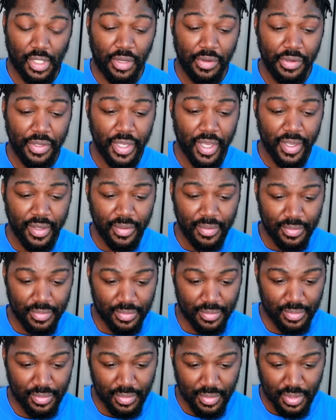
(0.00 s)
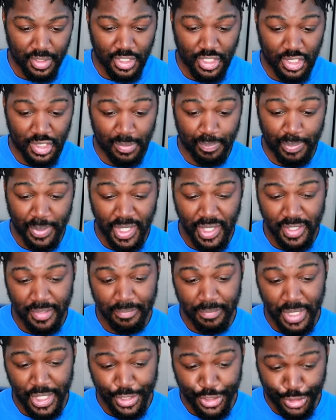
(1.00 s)
Okay. Spill
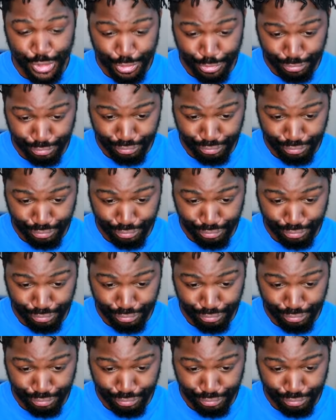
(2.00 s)
it, bitch.